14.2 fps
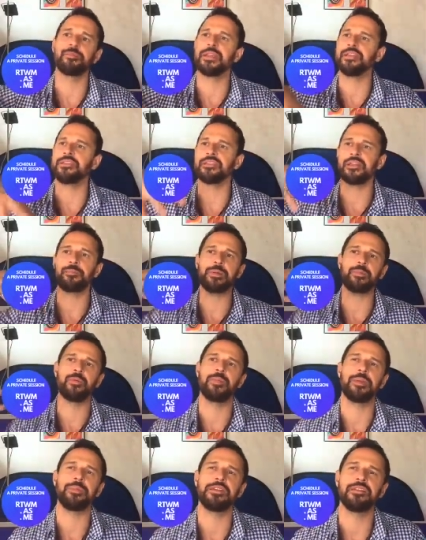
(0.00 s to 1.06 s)
that people
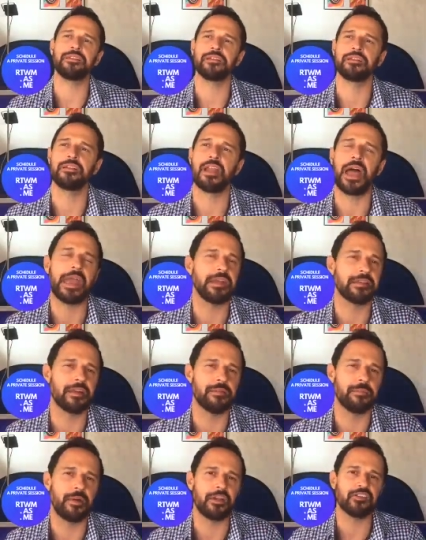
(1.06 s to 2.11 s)
maybe didn't like
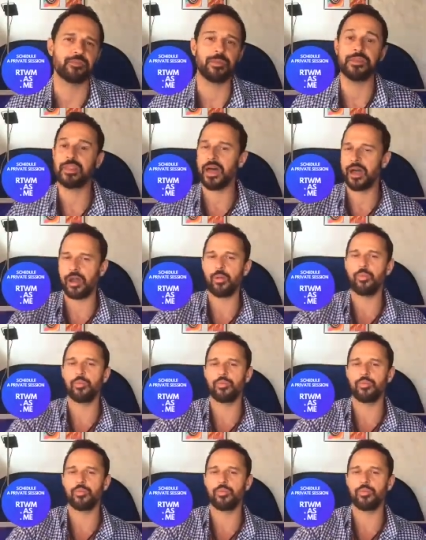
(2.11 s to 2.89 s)
that much, but now,